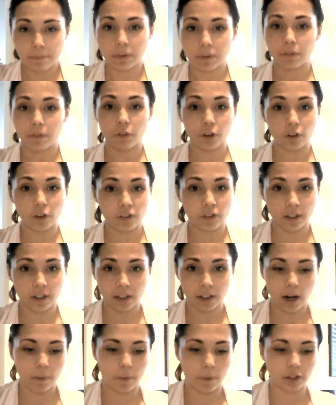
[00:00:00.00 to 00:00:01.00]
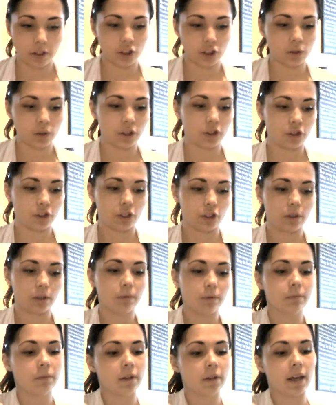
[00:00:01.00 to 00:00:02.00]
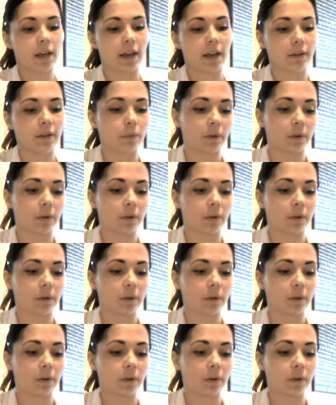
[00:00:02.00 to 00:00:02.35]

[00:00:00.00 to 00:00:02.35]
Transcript: The first thing that I want you to do is,